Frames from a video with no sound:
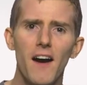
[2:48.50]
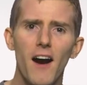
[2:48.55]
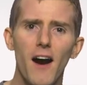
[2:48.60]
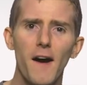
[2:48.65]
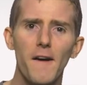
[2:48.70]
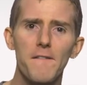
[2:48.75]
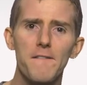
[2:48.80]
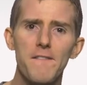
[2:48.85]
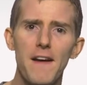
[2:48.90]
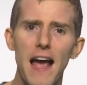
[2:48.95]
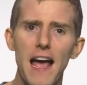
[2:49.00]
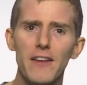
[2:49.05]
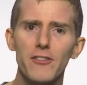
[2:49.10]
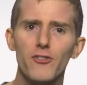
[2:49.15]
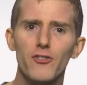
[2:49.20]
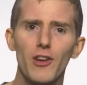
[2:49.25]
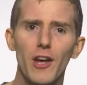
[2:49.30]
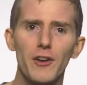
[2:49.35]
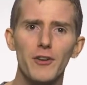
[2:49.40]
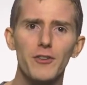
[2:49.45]
Are
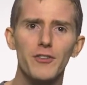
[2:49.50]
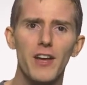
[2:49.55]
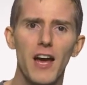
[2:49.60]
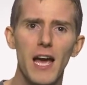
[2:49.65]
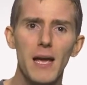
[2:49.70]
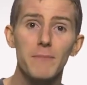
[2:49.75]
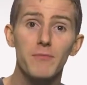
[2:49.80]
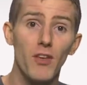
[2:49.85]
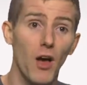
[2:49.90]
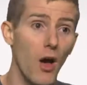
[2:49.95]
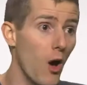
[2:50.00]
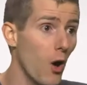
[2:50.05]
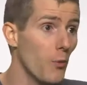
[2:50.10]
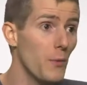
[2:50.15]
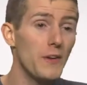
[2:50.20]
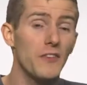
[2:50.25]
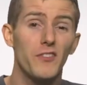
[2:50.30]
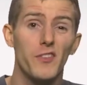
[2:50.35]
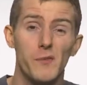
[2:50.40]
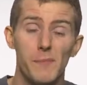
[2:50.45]
fast shutter times
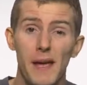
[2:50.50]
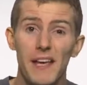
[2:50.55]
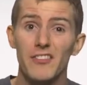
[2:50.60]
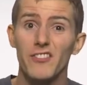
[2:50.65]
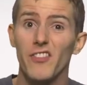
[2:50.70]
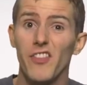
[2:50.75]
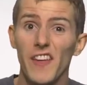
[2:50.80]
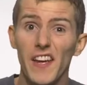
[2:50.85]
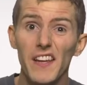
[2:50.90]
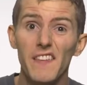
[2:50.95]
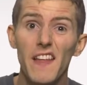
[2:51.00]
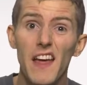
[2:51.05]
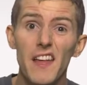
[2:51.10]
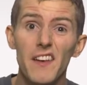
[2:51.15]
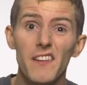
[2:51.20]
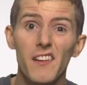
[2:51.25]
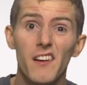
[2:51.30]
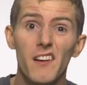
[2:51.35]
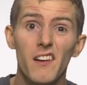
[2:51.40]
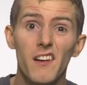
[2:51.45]
always the best thing
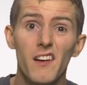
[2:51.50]
then?